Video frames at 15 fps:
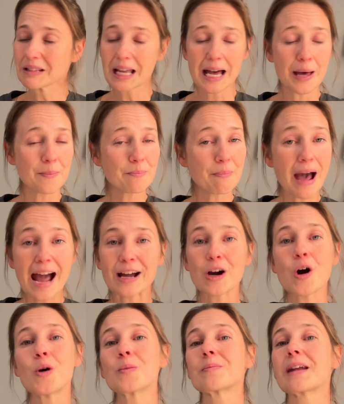I'm back
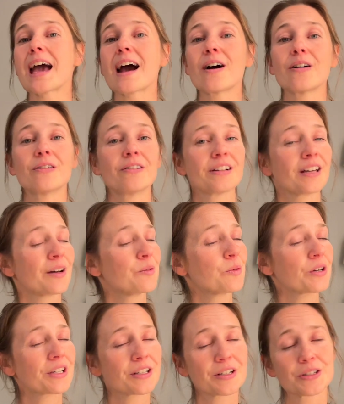home now. I
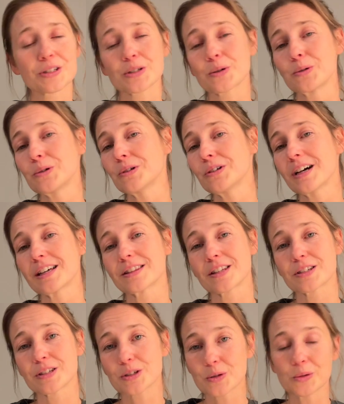work in a school and the
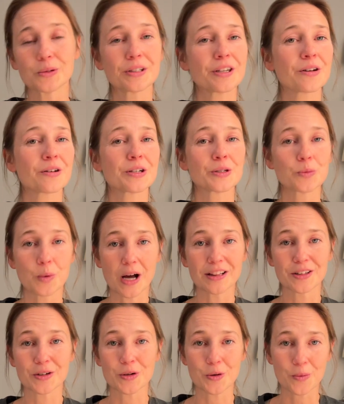school year is well
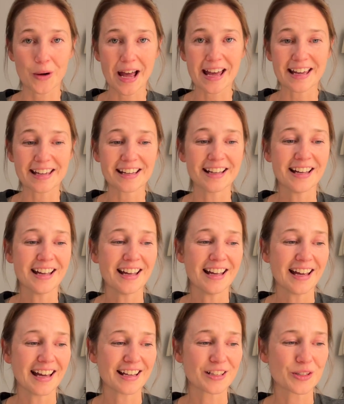underway.
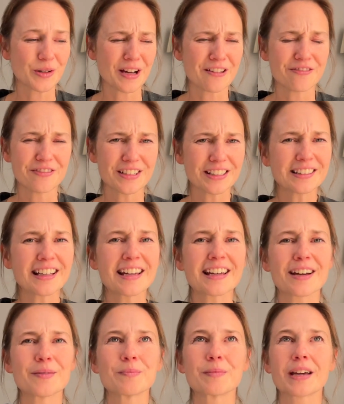And so I feel like
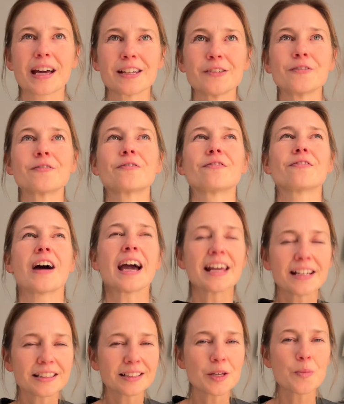I'm kind of
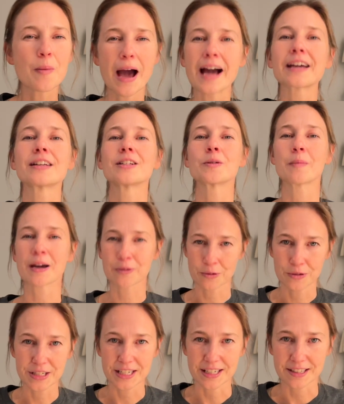finally back into my
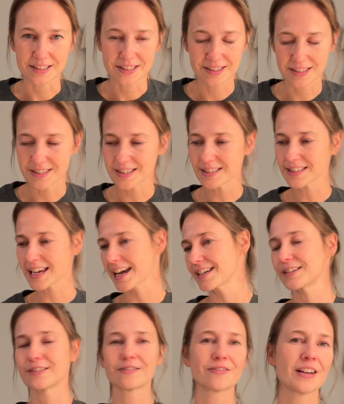routines. This is kind
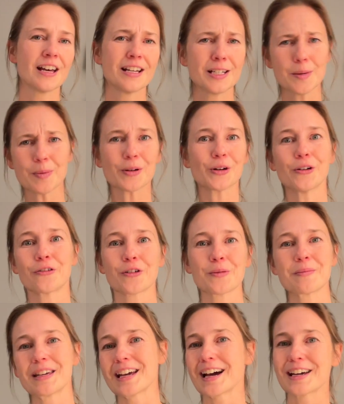of typical for
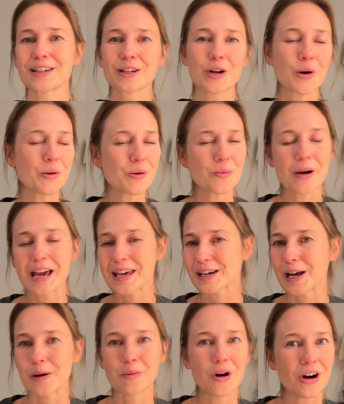me. I go away and
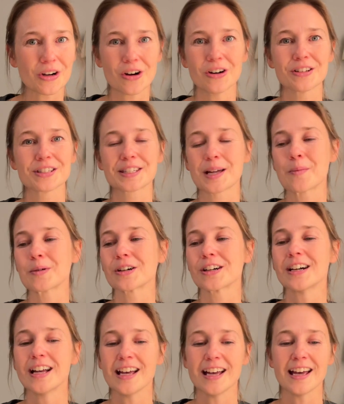I walk all
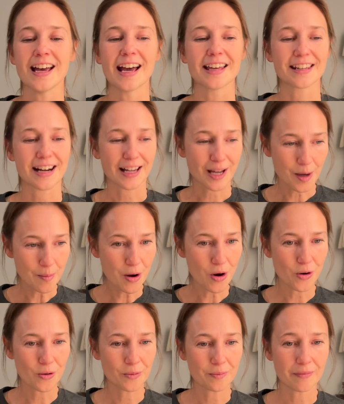summer, and then I come
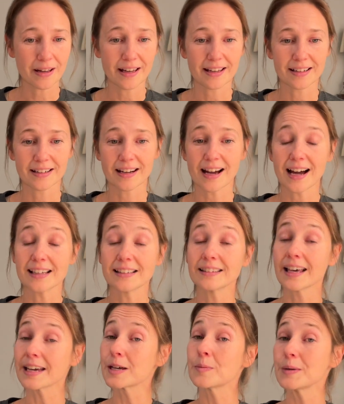home and I
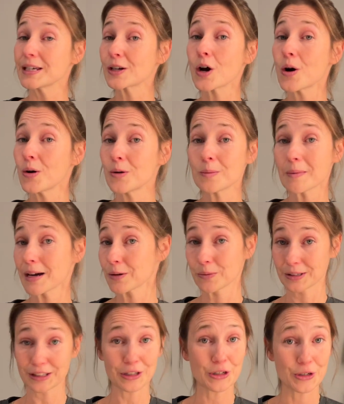like being home. I
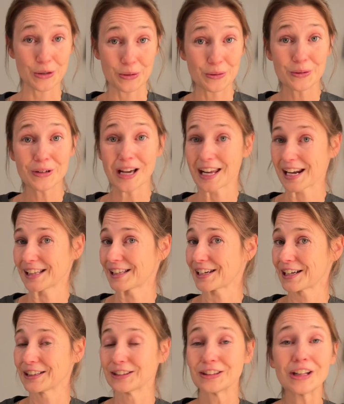really do. And I like
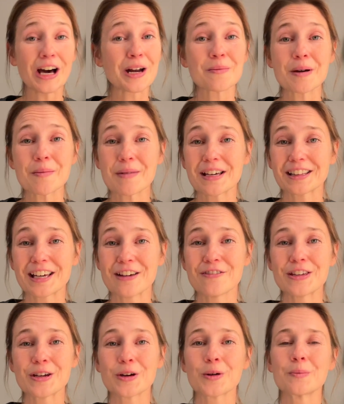a lot about my life
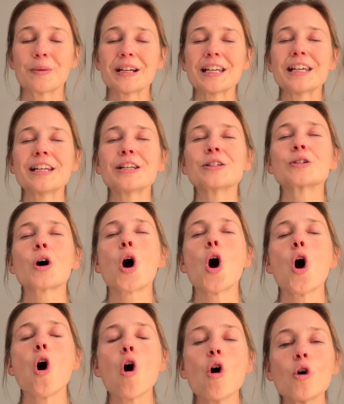here, but it is
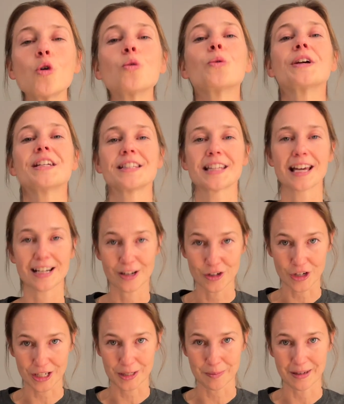always an
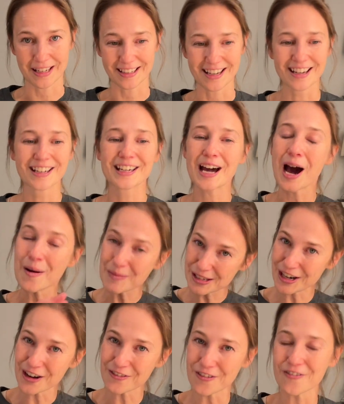adjustment coming
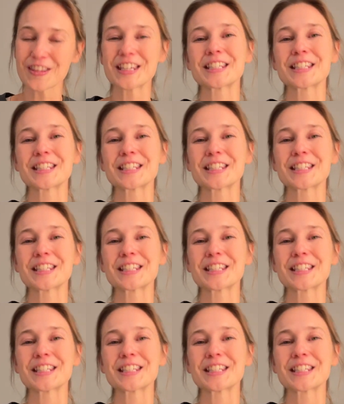off of the